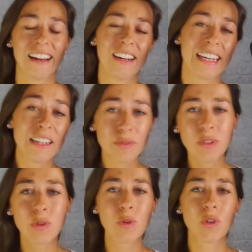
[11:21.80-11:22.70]

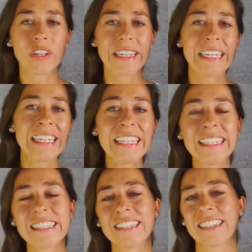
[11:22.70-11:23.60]
If you
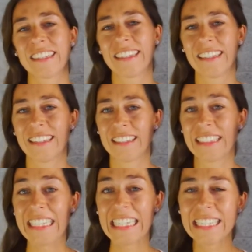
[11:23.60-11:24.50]
need
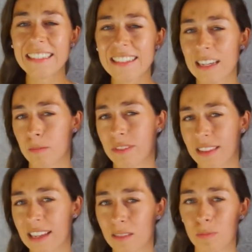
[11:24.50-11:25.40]
in-depth
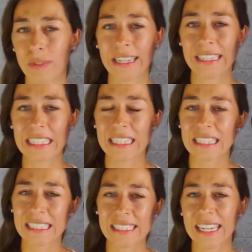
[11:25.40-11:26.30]
help and
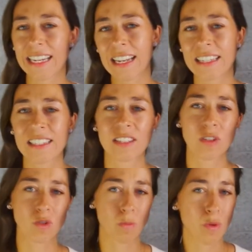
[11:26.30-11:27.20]
tailored
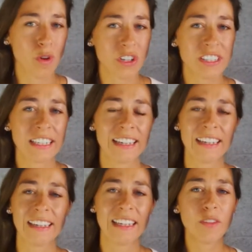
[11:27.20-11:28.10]
support,
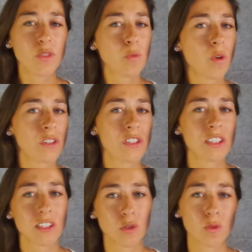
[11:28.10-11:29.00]
if you
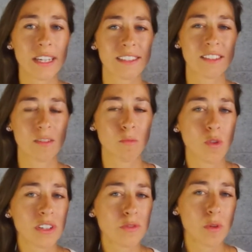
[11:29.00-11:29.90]
want to get
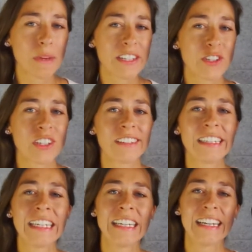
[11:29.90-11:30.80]
more
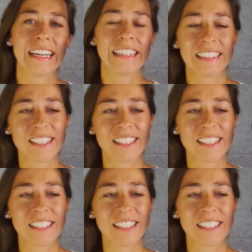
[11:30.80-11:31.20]
information and